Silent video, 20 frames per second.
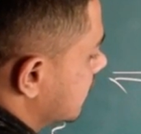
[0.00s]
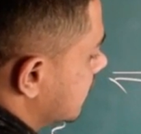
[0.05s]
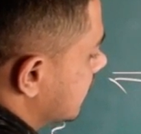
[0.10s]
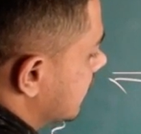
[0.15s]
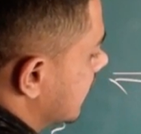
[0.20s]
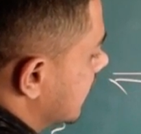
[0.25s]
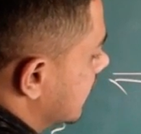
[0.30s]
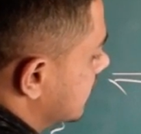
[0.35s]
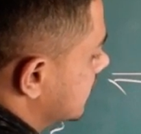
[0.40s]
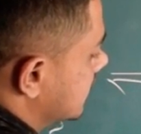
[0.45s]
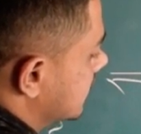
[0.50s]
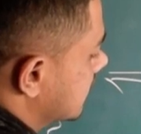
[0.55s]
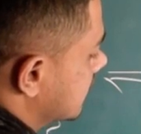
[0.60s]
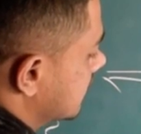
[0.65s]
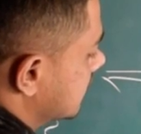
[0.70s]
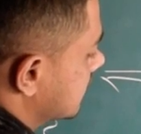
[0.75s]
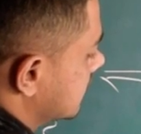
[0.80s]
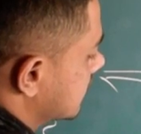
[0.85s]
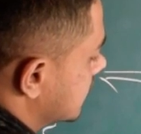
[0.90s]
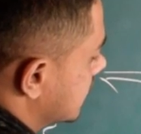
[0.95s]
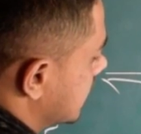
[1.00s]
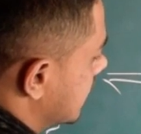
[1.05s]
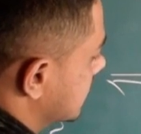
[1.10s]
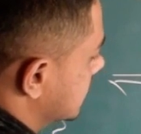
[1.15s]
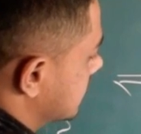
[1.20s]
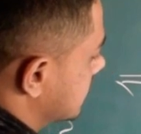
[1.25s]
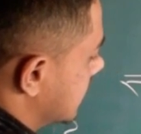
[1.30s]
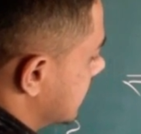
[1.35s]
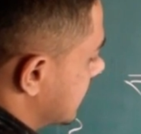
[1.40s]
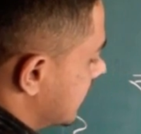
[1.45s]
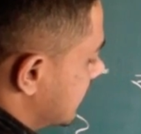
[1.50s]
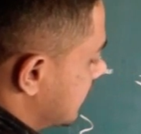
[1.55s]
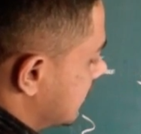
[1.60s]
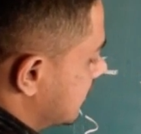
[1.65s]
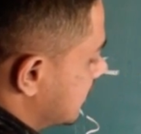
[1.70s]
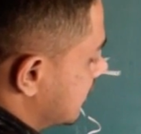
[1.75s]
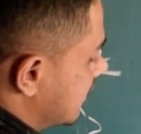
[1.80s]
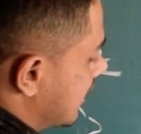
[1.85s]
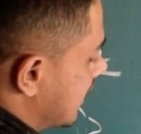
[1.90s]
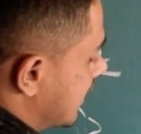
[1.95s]
H,
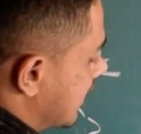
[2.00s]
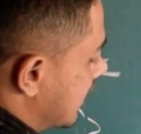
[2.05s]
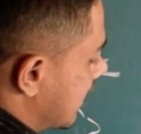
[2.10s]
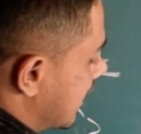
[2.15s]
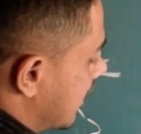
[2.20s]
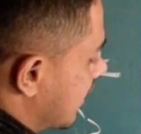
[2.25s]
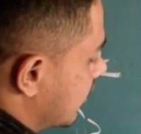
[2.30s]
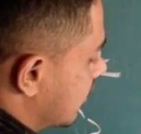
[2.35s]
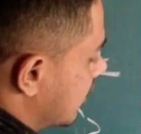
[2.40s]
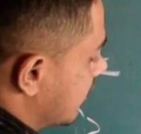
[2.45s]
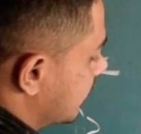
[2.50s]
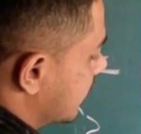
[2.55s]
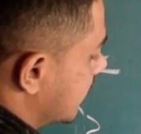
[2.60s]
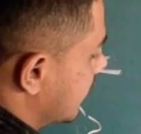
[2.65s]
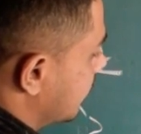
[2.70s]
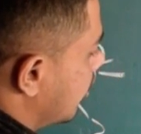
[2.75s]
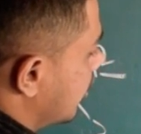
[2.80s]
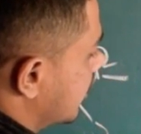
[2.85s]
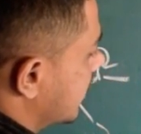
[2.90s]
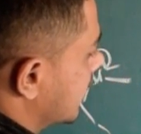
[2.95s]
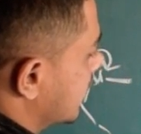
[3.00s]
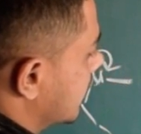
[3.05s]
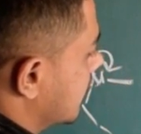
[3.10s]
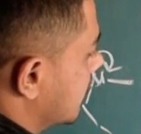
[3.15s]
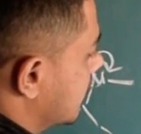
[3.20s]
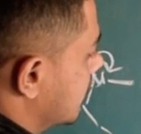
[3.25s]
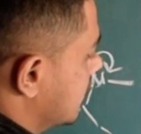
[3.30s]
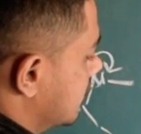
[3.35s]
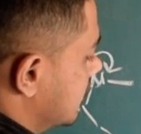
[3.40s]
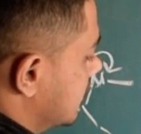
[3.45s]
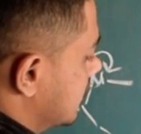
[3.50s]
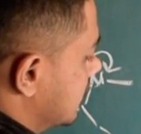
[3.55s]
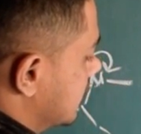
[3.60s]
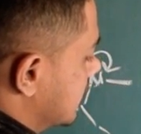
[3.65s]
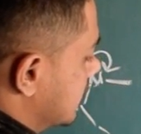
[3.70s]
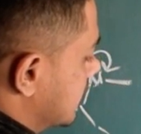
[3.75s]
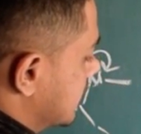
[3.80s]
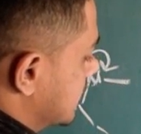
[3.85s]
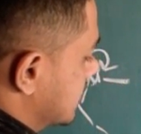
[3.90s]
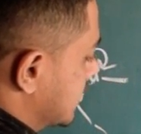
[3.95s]
CH3 and I have double bond here,
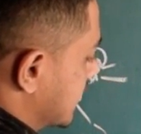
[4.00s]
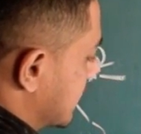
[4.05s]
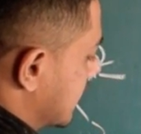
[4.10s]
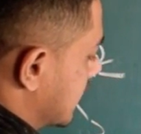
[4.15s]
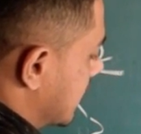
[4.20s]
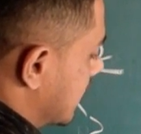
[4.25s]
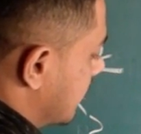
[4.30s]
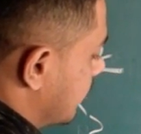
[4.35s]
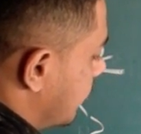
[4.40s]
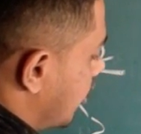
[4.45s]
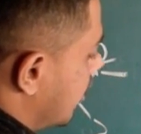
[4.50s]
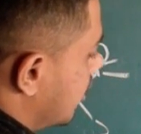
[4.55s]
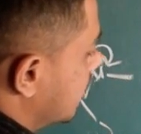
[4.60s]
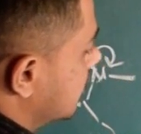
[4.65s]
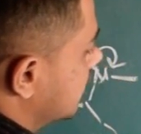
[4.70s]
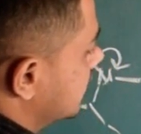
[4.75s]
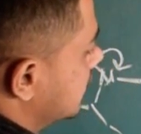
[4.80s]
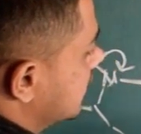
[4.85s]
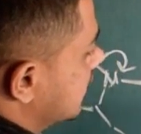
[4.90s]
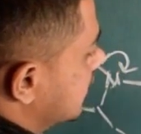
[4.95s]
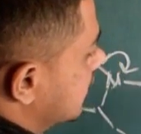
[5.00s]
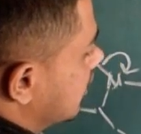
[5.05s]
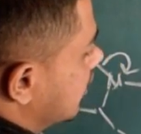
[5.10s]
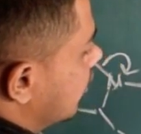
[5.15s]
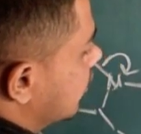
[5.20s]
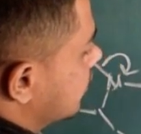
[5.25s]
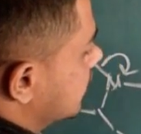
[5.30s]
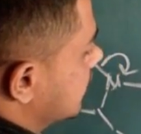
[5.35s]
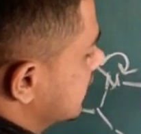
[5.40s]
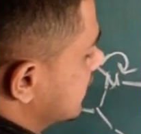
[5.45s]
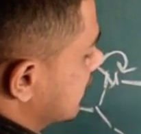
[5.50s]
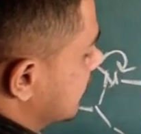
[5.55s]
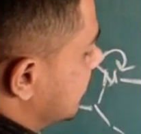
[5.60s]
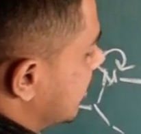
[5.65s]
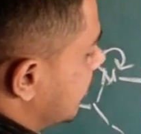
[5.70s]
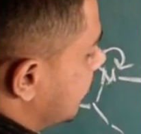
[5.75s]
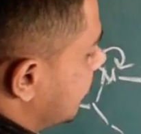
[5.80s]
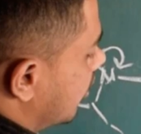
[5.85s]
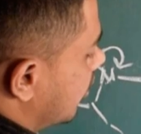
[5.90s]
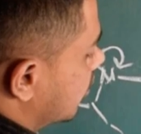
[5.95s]
single bond. Now this
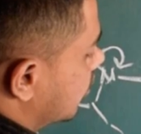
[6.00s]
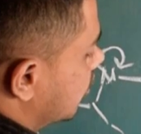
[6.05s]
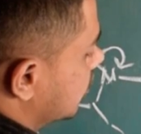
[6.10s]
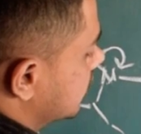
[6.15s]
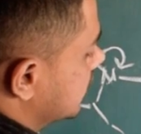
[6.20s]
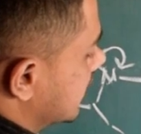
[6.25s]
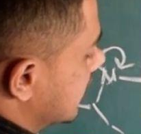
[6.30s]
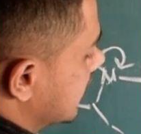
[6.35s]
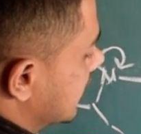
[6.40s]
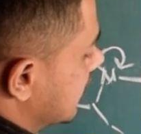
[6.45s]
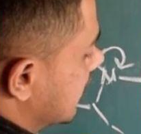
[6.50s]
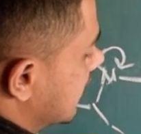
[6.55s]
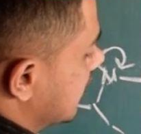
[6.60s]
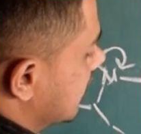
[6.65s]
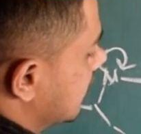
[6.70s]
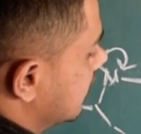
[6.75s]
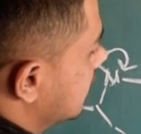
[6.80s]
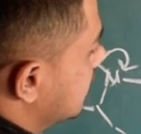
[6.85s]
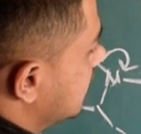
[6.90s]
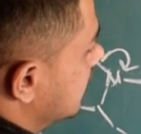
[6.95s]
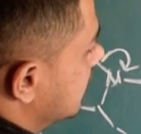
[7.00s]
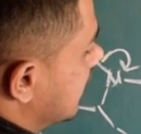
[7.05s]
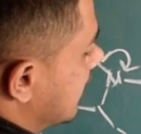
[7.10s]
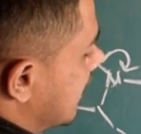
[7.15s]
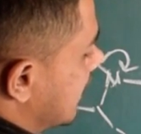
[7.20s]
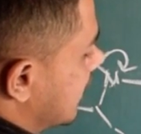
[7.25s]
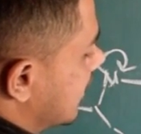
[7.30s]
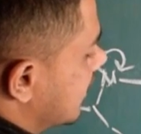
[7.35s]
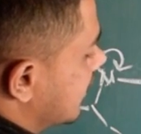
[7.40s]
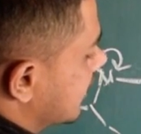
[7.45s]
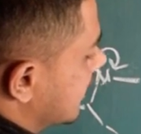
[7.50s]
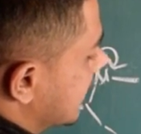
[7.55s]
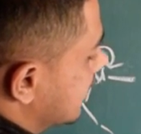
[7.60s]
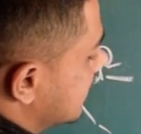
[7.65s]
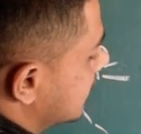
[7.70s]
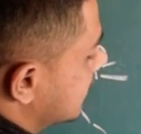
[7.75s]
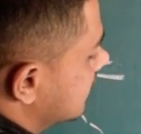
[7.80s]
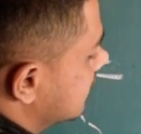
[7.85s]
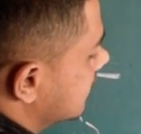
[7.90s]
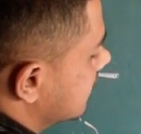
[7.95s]
double bond goes here and I will
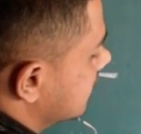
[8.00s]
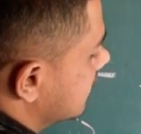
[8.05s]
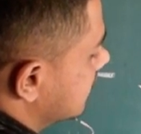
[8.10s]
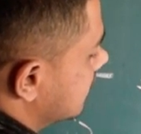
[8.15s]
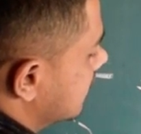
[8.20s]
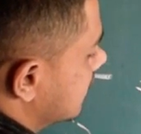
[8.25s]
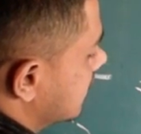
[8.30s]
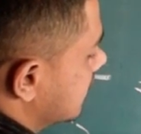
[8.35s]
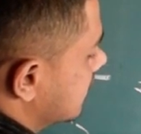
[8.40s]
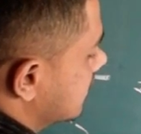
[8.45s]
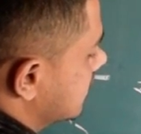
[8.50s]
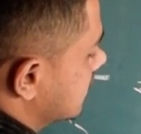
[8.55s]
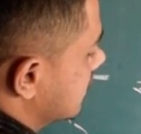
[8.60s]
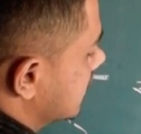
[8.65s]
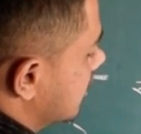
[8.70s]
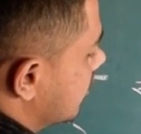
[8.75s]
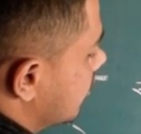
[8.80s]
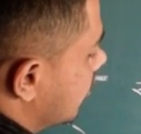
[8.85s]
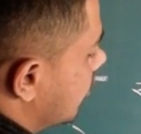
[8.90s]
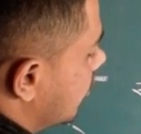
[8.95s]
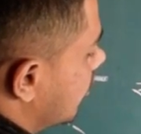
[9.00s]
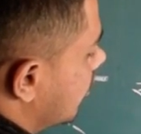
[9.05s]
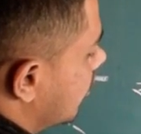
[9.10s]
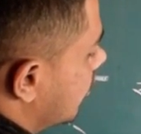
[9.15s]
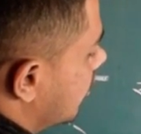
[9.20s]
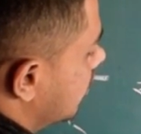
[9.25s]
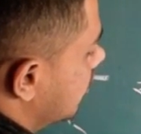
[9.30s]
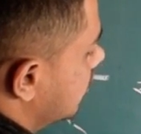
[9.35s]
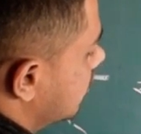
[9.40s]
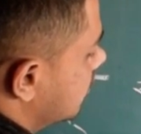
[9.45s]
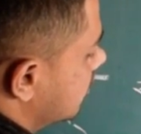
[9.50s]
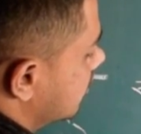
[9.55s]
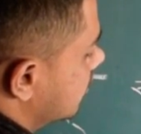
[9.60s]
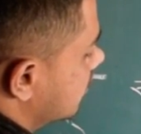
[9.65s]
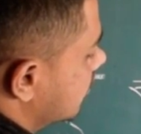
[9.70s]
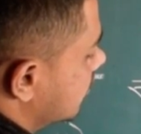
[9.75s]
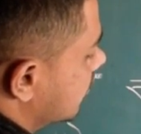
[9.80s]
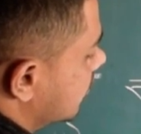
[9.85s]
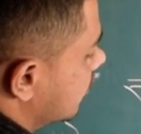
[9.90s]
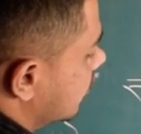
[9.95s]
get
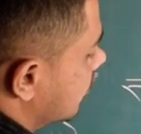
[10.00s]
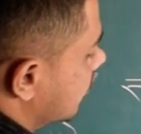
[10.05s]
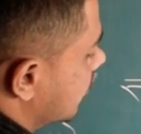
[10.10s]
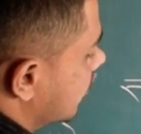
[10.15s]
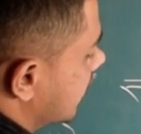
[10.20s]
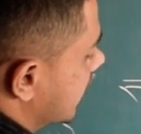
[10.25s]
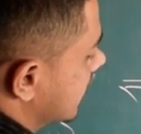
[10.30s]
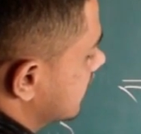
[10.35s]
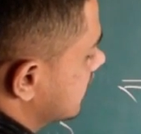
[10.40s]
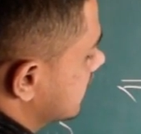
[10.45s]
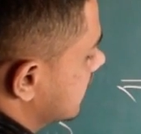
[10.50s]
COOH